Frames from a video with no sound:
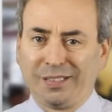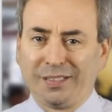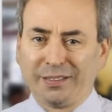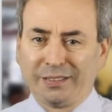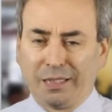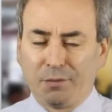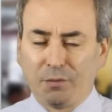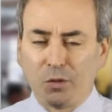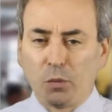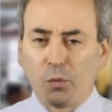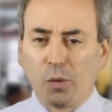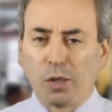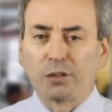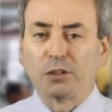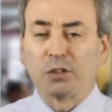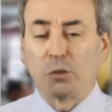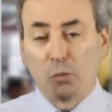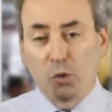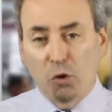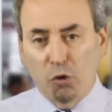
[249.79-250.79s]
Some of the
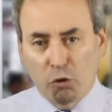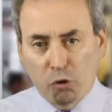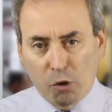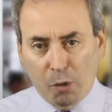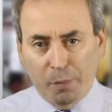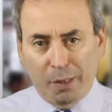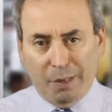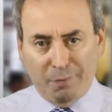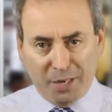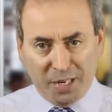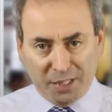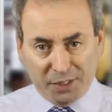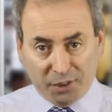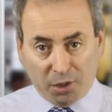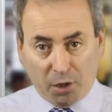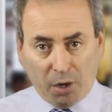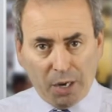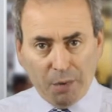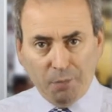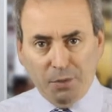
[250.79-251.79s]
ones that will crop up
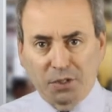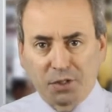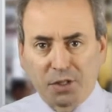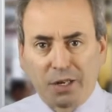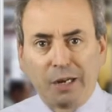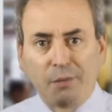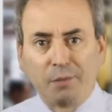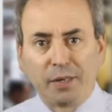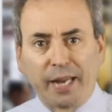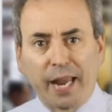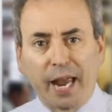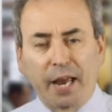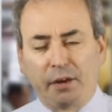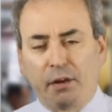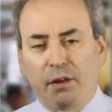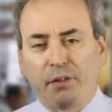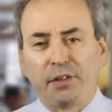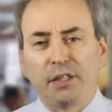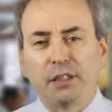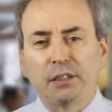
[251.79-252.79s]
time and time again
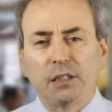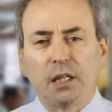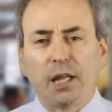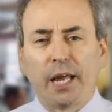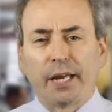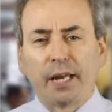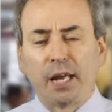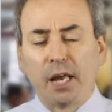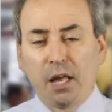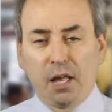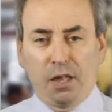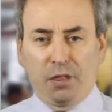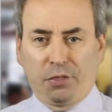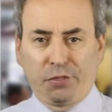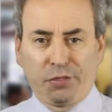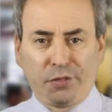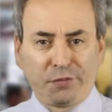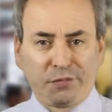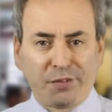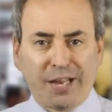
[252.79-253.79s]
are things like
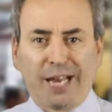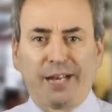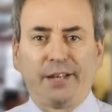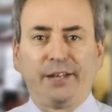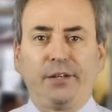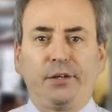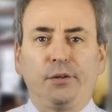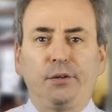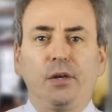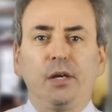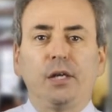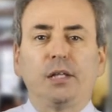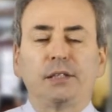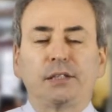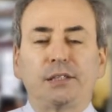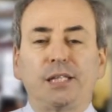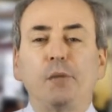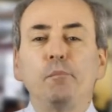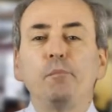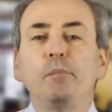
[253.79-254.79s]
the value
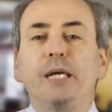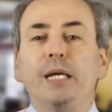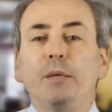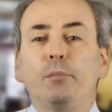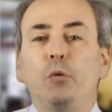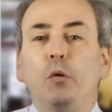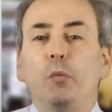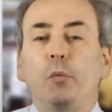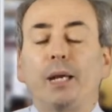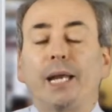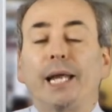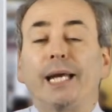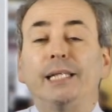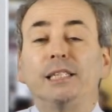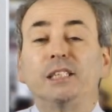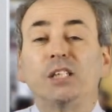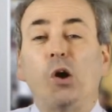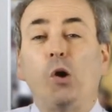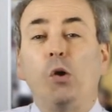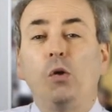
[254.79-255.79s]
some people
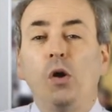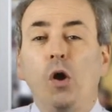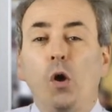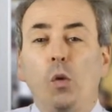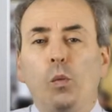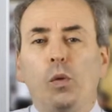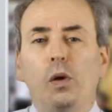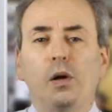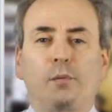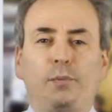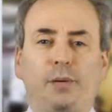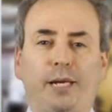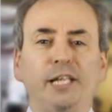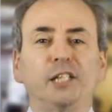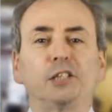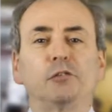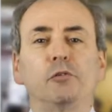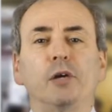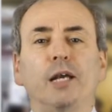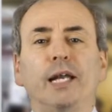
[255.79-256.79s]
place on
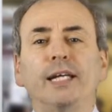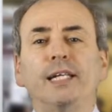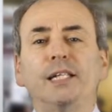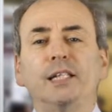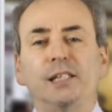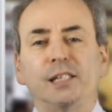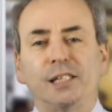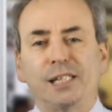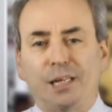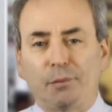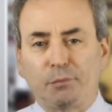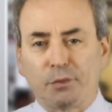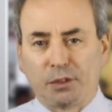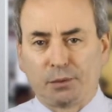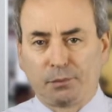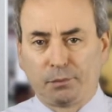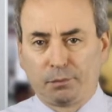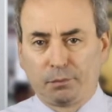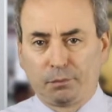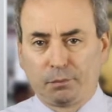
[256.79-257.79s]
workplace relationships,